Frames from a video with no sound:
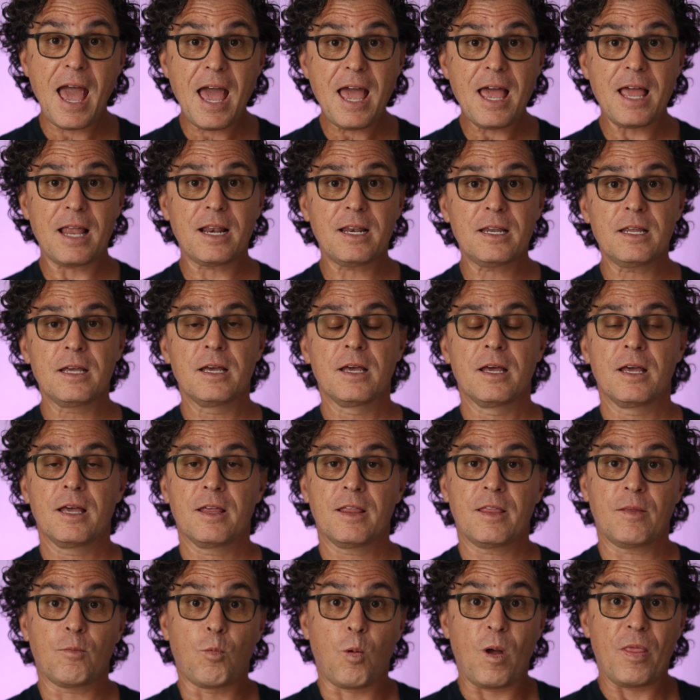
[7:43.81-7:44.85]
And
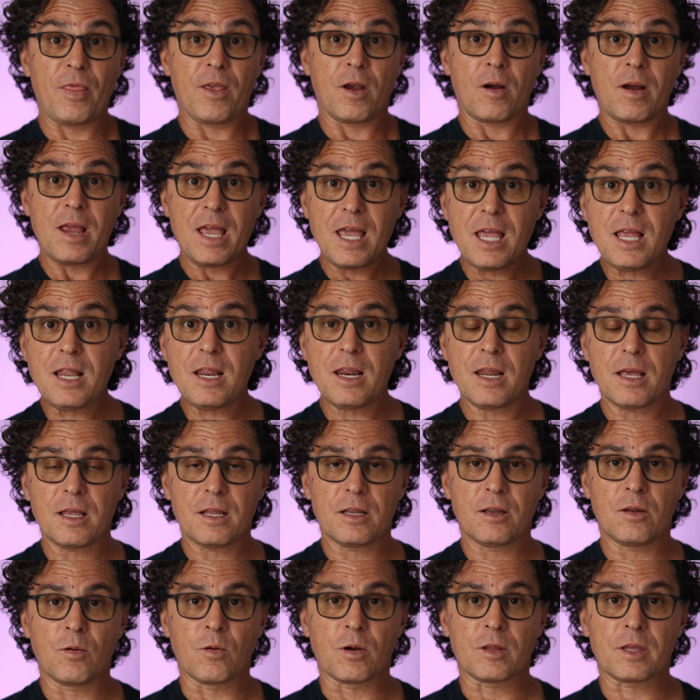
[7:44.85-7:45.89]
when they're
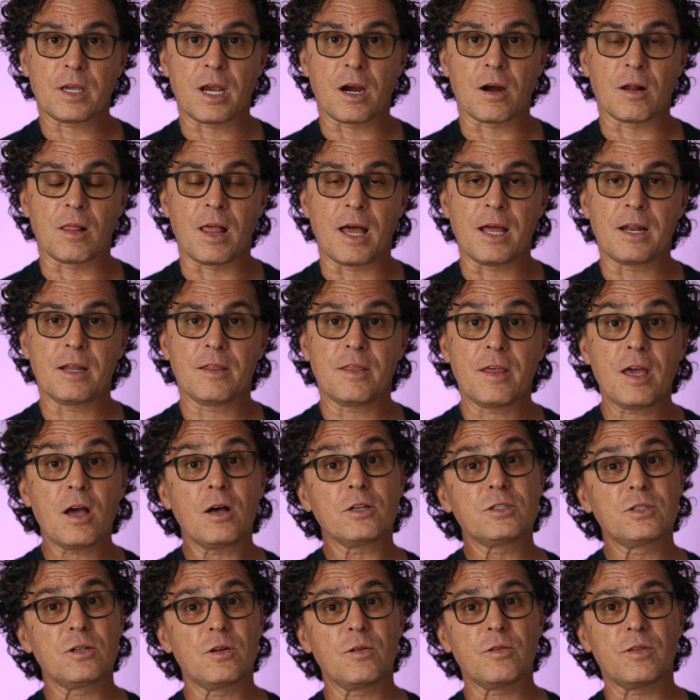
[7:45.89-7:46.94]
in North Carolina,
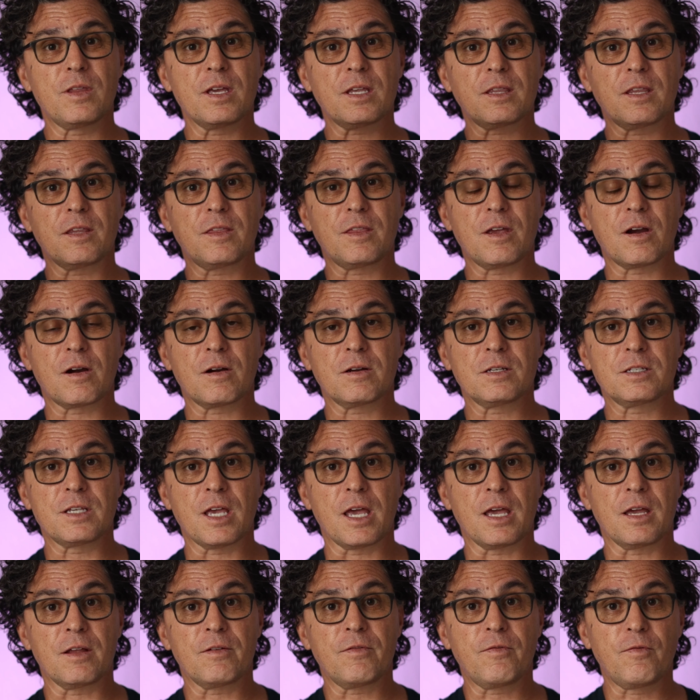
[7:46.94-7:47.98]
they also don't think that they're,
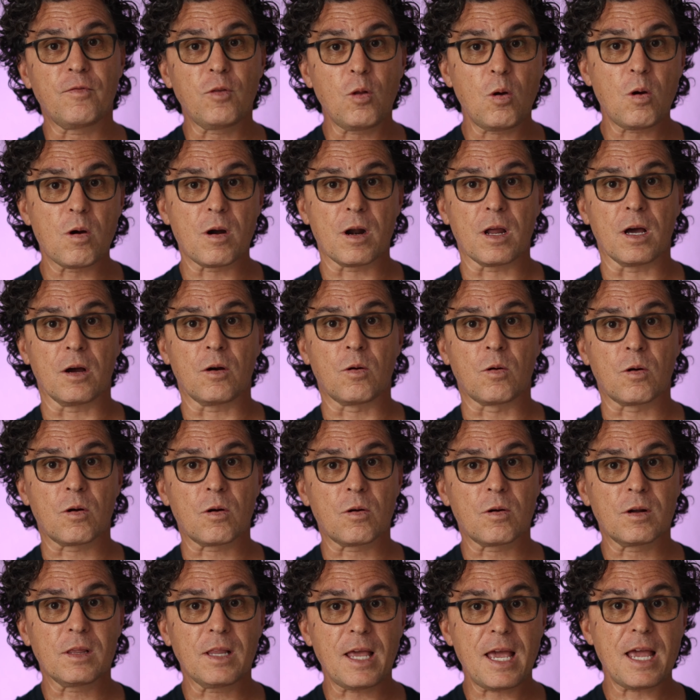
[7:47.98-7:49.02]
say, in Florida
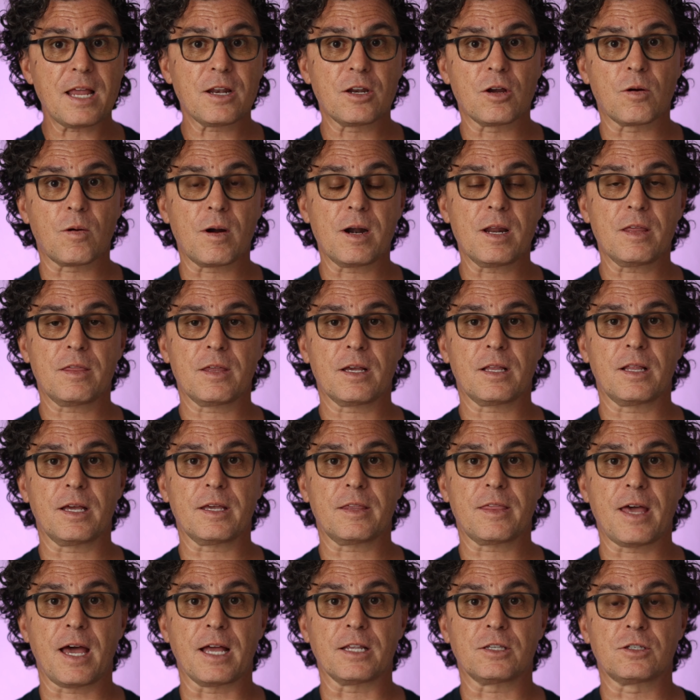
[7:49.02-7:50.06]
or Orlando or anything
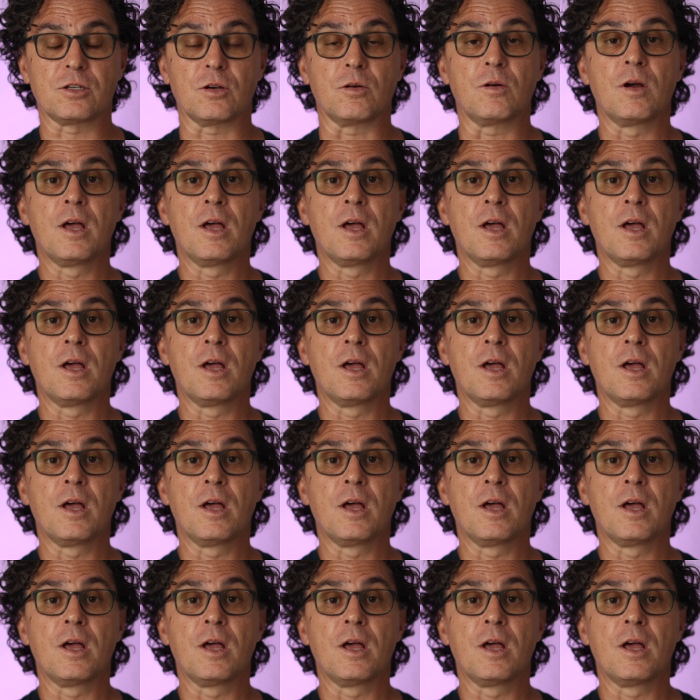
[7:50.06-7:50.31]
like that.